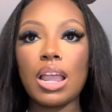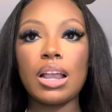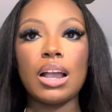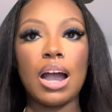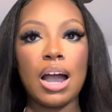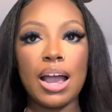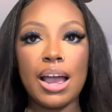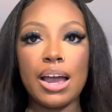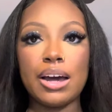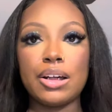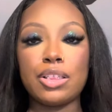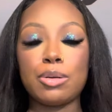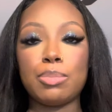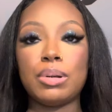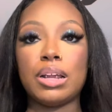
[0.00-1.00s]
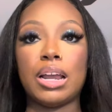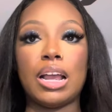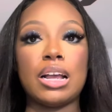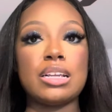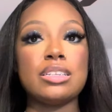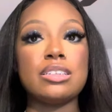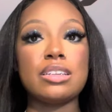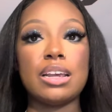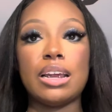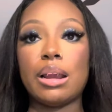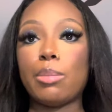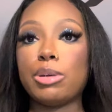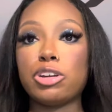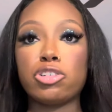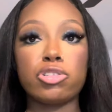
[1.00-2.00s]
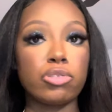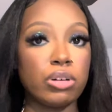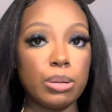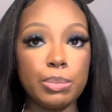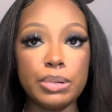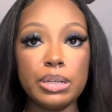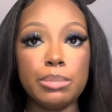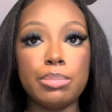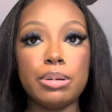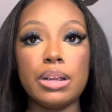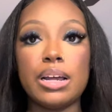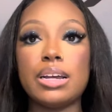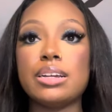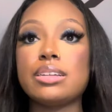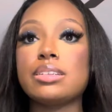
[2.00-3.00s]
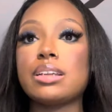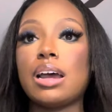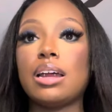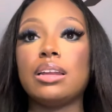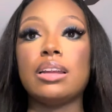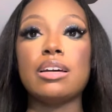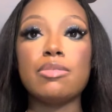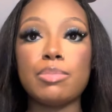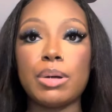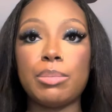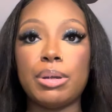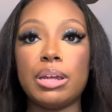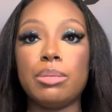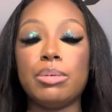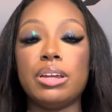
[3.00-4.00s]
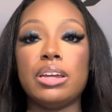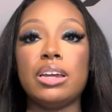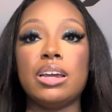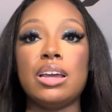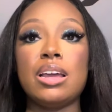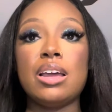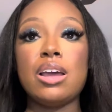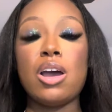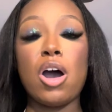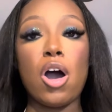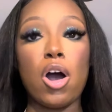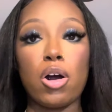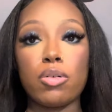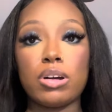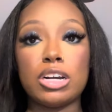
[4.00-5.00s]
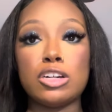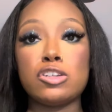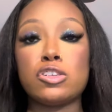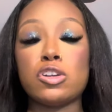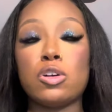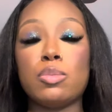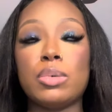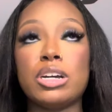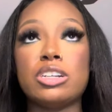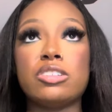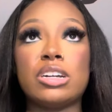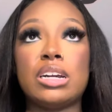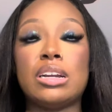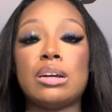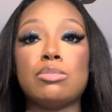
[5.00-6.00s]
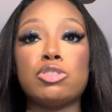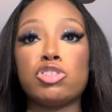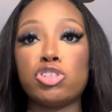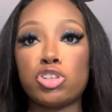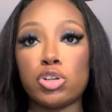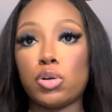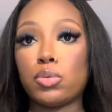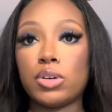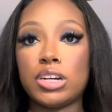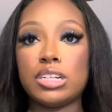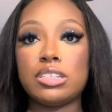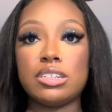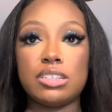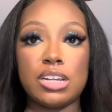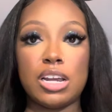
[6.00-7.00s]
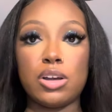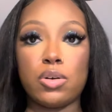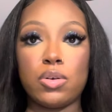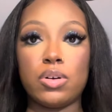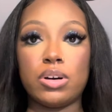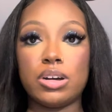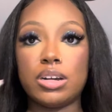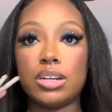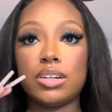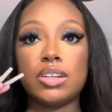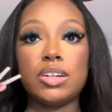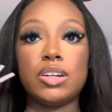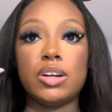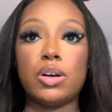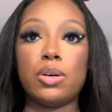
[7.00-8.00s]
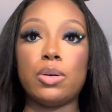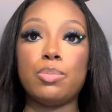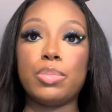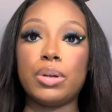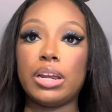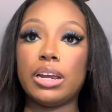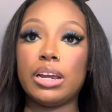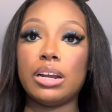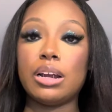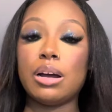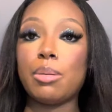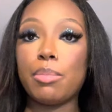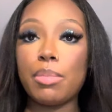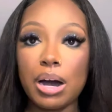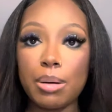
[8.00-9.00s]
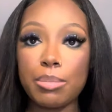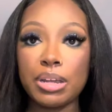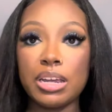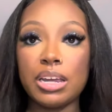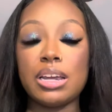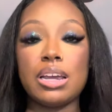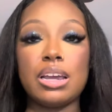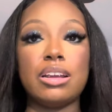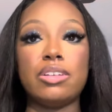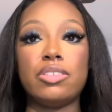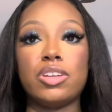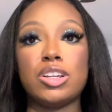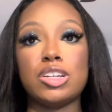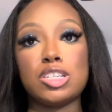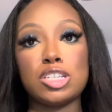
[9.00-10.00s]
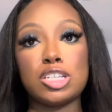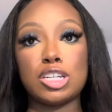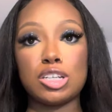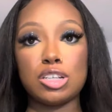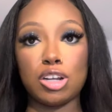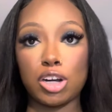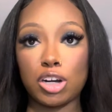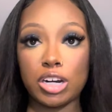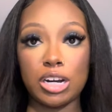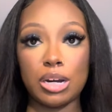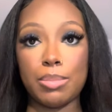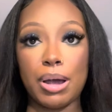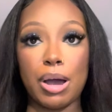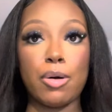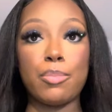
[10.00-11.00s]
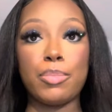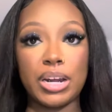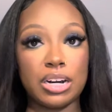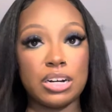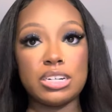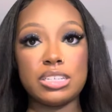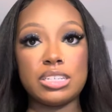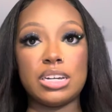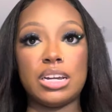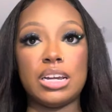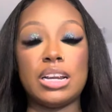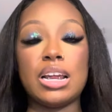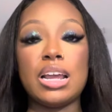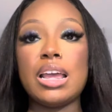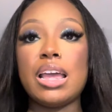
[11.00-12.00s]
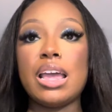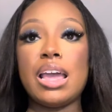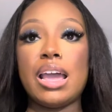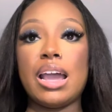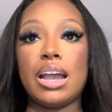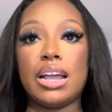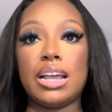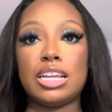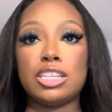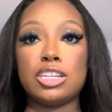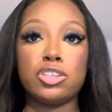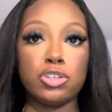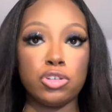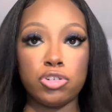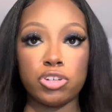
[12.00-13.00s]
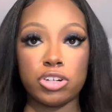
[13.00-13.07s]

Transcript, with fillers: God had other plans and I'm extremely blessed. I love my baby already so much and I'm just so ready to take on, you know, being a mommy and just learning about parenting and this new